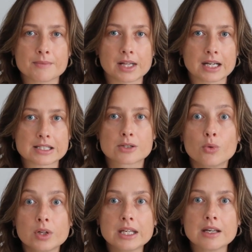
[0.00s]
like a
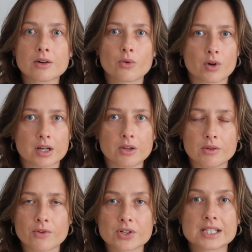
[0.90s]
school year or a
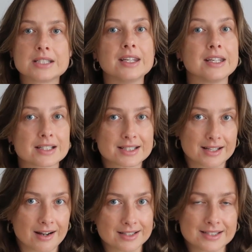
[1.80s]
university year
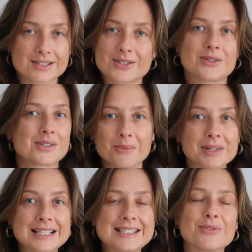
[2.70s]
starts. So it's
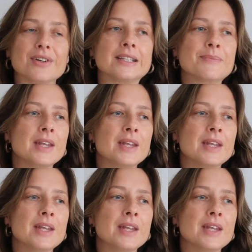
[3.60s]
completely different.